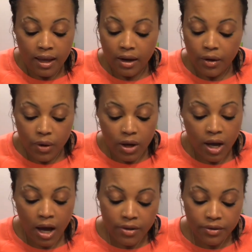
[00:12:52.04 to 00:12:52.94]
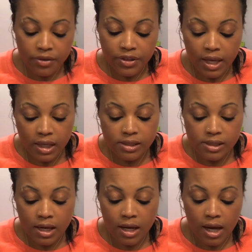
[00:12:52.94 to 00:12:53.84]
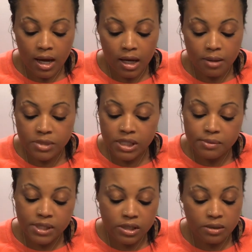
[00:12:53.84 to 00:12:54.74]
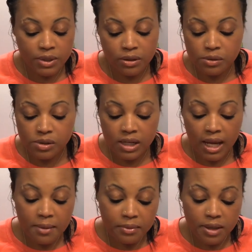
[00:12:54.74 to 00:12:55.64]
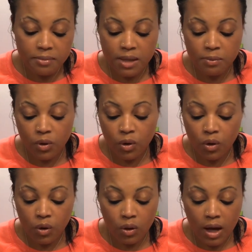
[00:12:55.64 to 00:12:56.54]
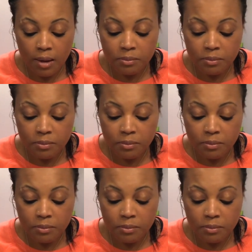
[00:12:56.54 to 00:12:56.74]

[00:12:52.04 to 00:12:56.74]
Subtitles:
you know, other things, substance abuse, enabling people,